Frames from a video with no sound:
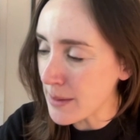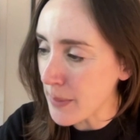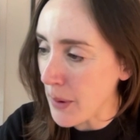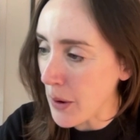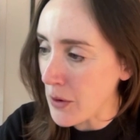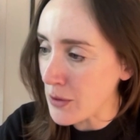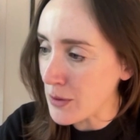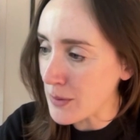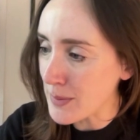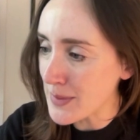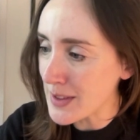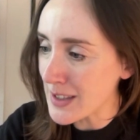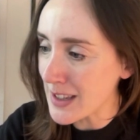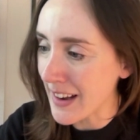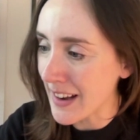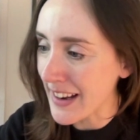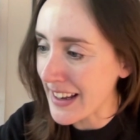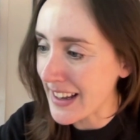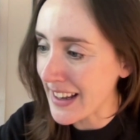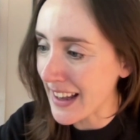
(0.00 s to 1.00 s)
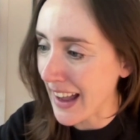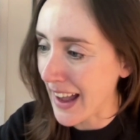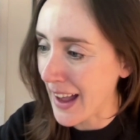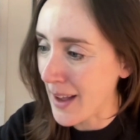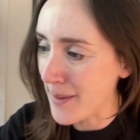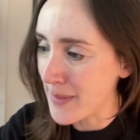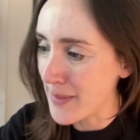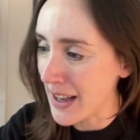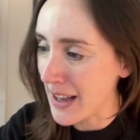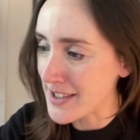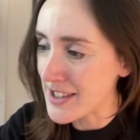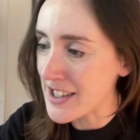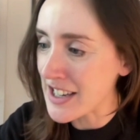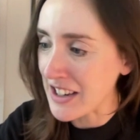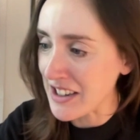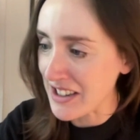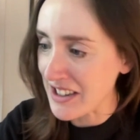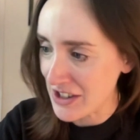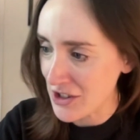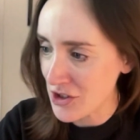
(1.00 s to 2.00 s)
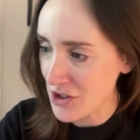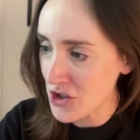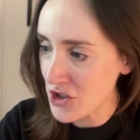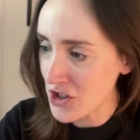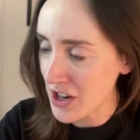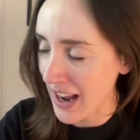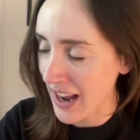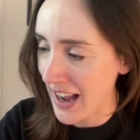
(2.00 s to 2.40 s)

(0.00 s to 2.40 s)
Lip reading: poems like Antigonish